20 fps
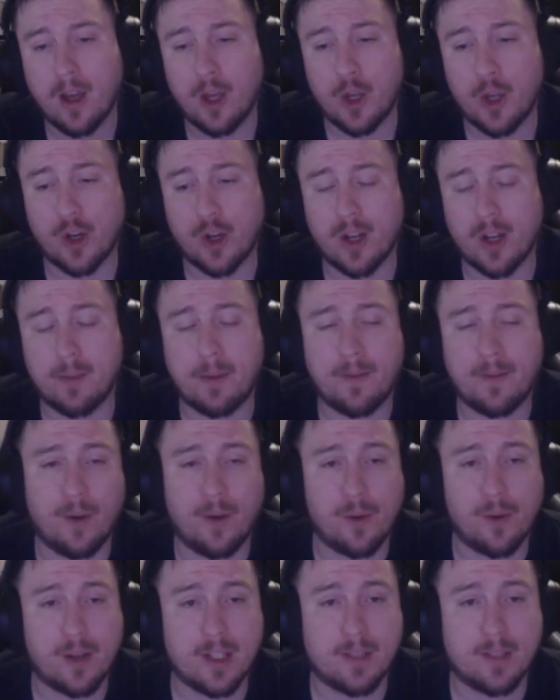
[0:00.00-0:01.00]
You're going to be
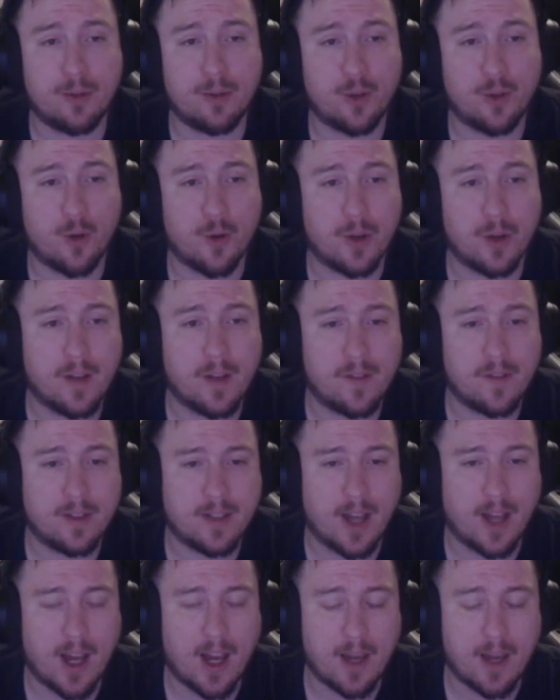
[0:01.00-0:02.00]
focused majority of the
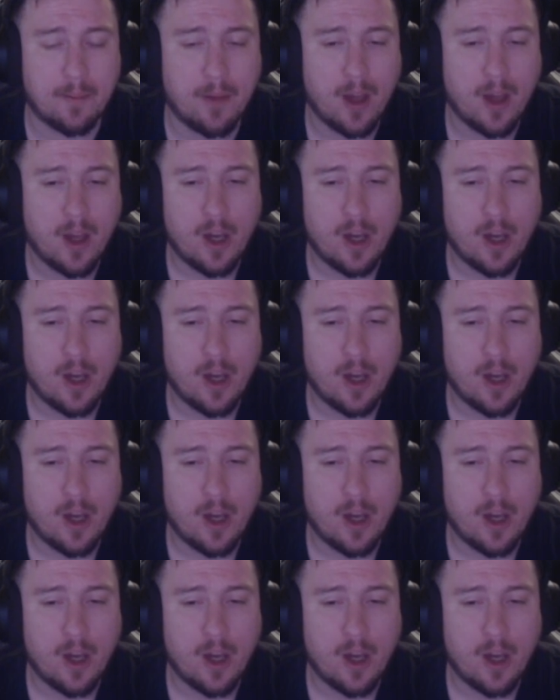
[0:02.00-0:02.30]
time.